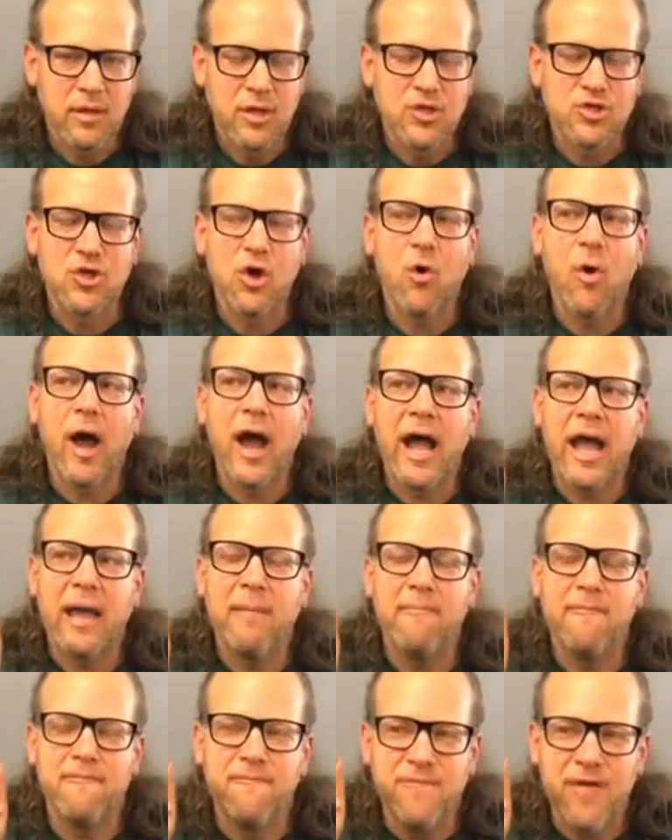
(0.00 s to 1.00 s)
So I
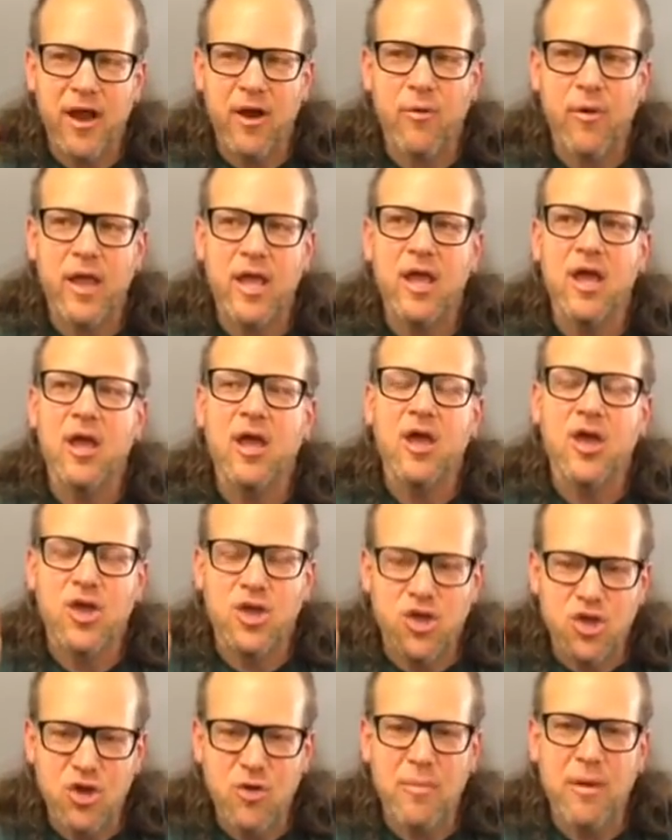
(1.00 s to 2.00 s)
am very,
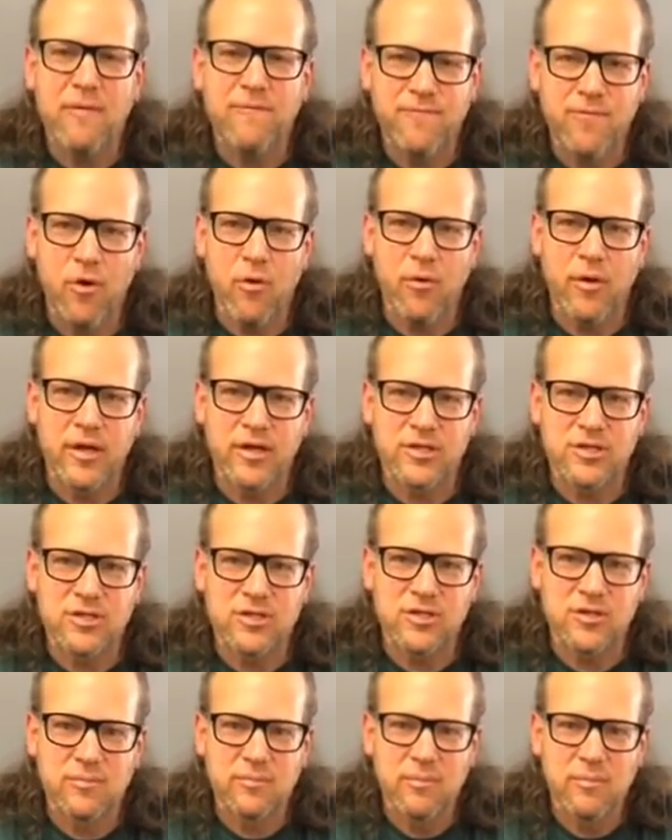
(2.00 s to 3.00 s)
human
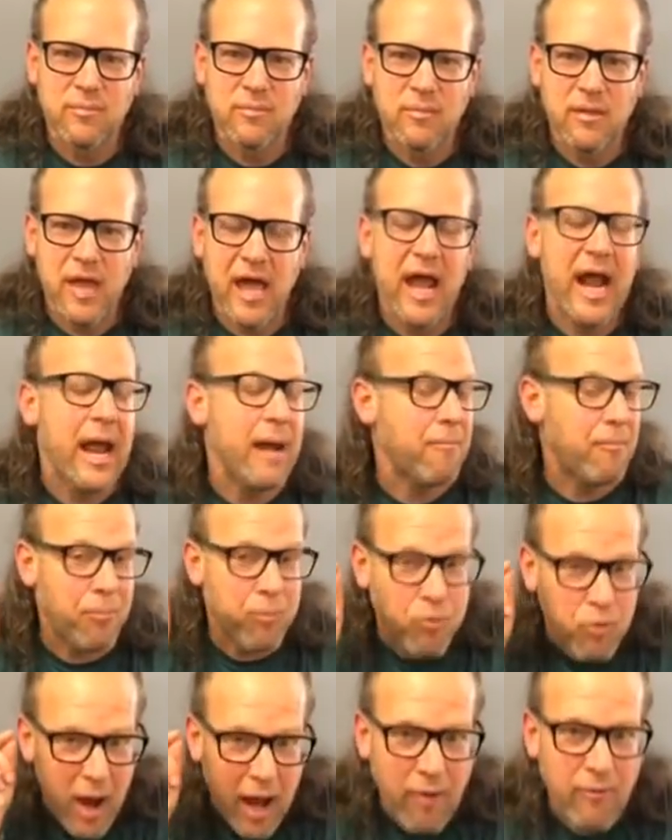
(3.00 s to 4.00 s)
focused. And I'm
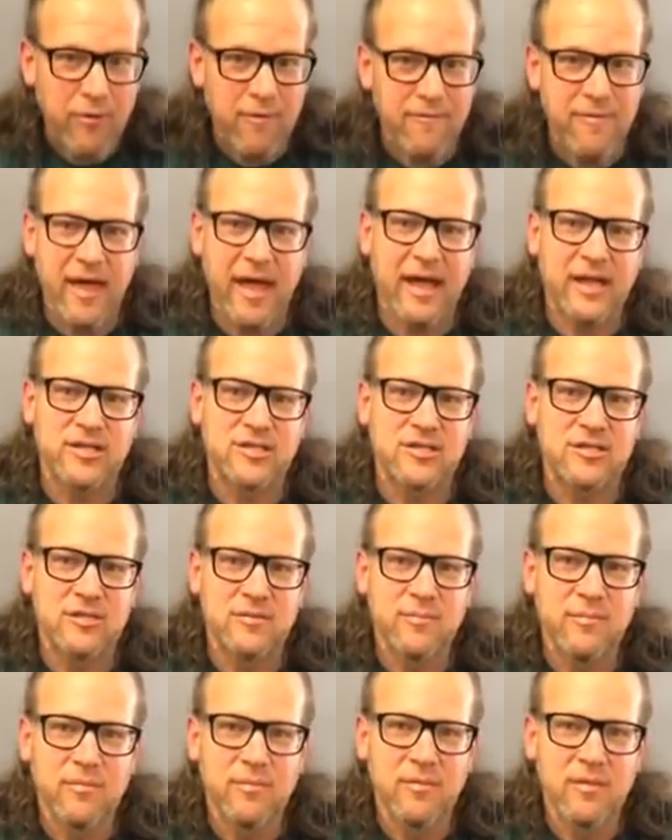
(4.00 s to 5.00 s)
proud of that.
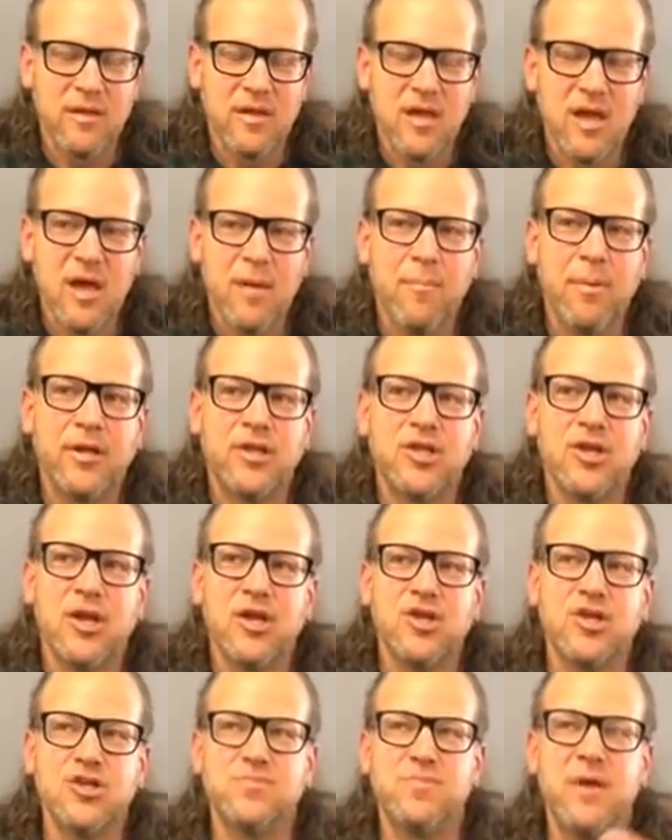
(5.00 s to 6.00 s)
But
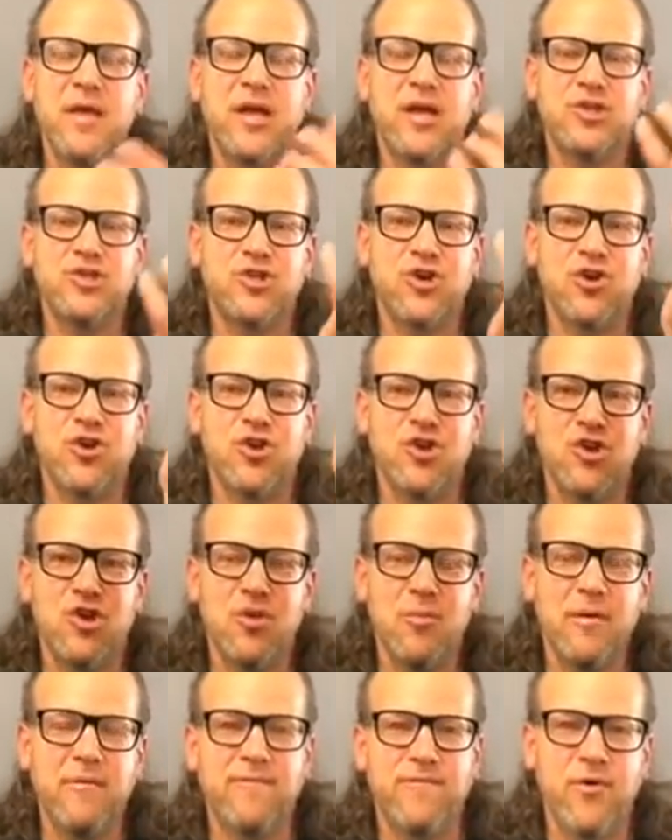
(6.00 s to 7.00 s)
just because you're
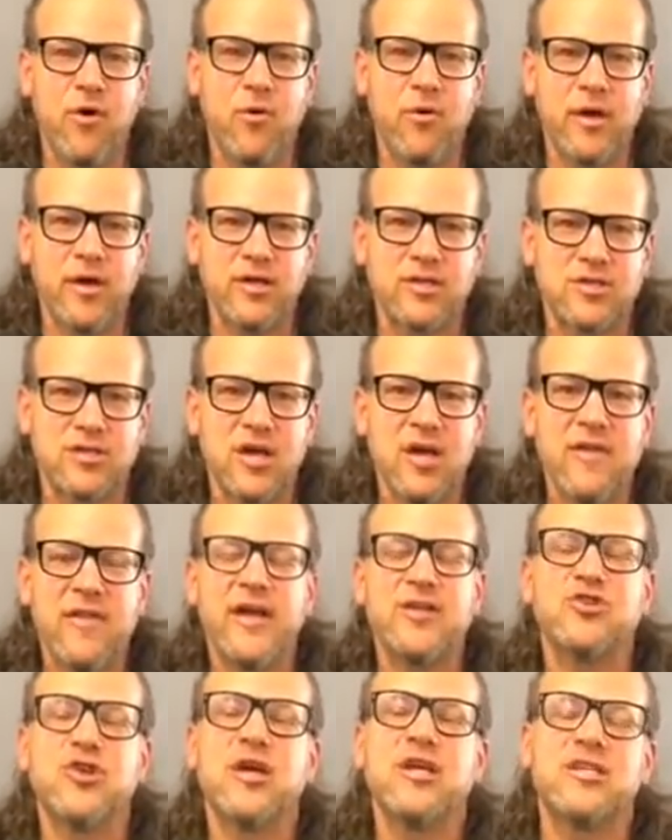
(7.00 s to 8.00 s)
human focused,
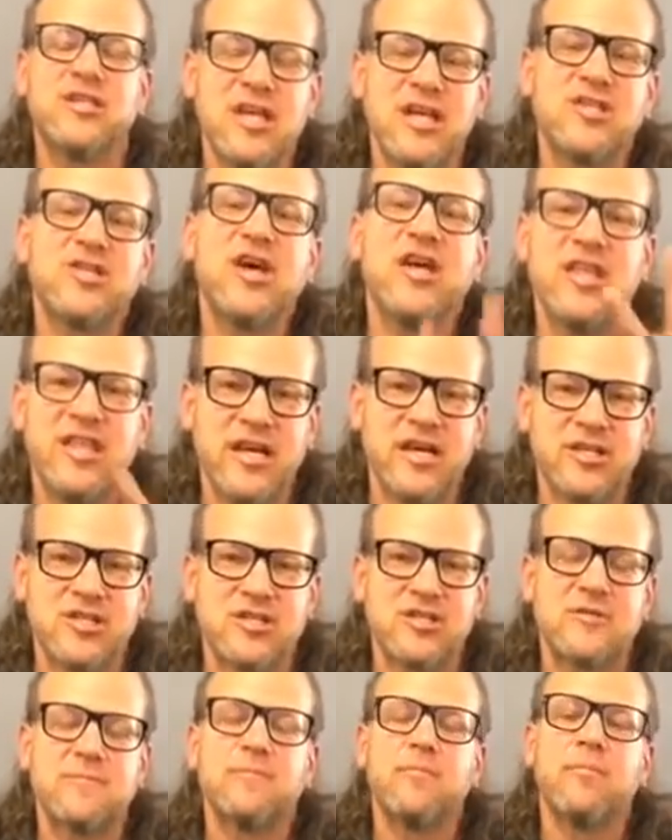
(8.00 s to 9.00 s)
that's like, it's like
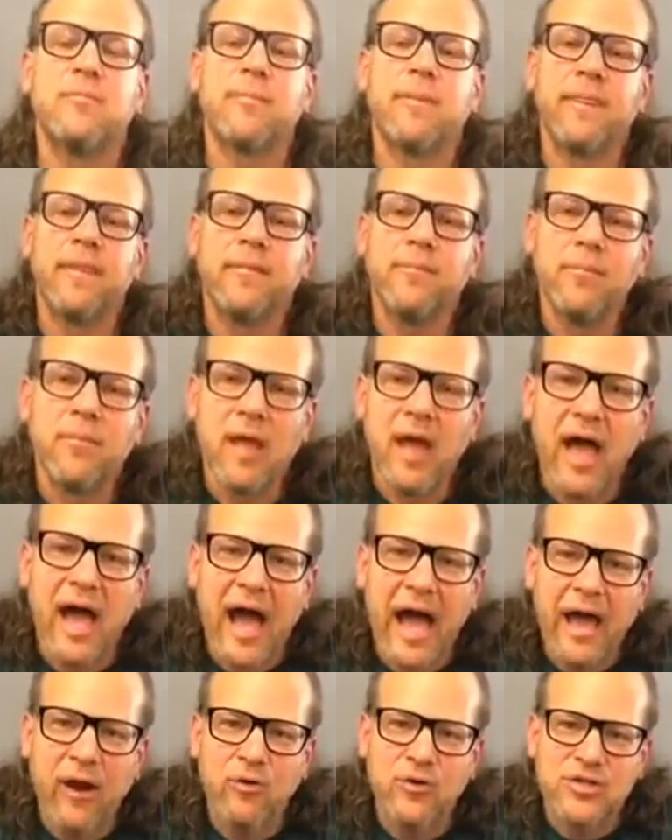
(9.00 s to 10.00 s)
this.
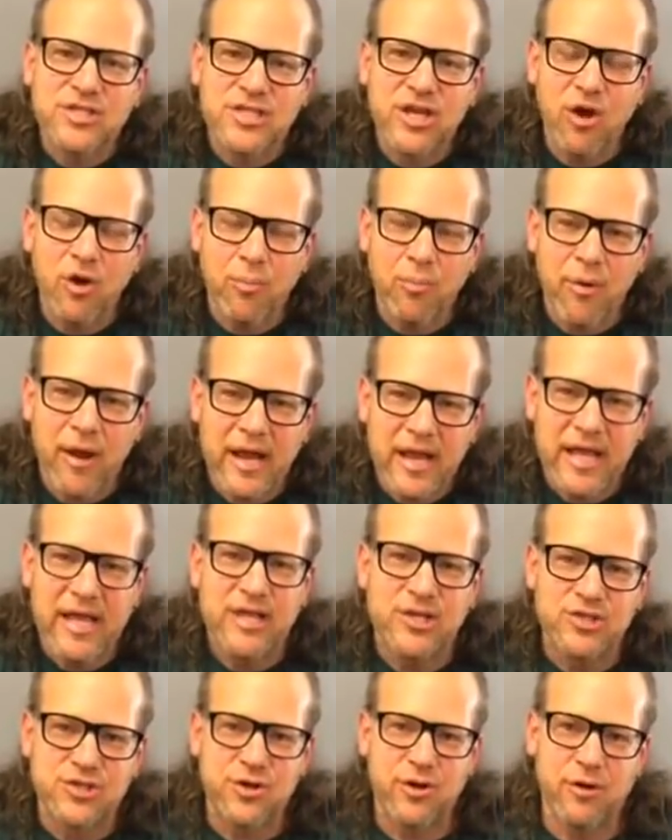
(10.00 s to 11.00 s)
I don't celebrate
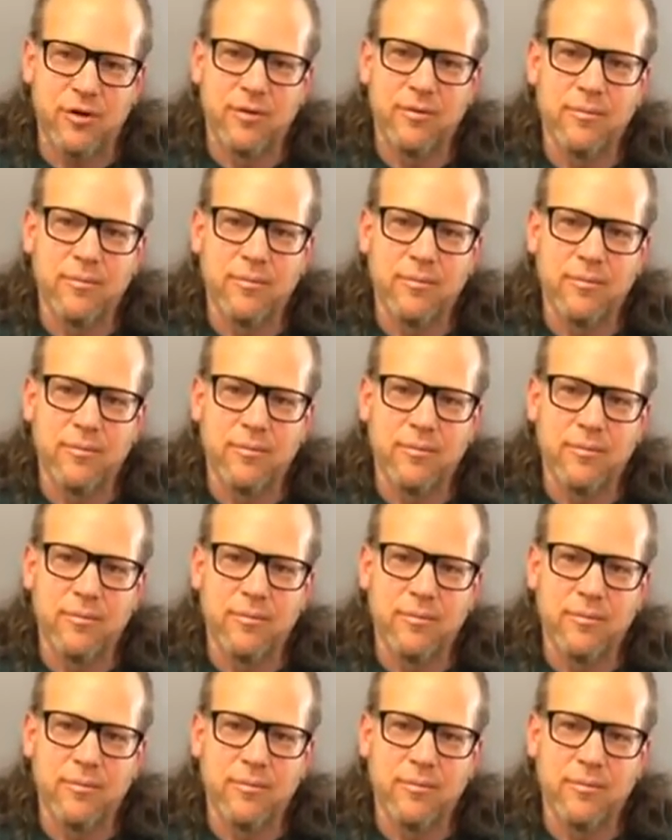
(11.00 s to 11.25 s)
Easter.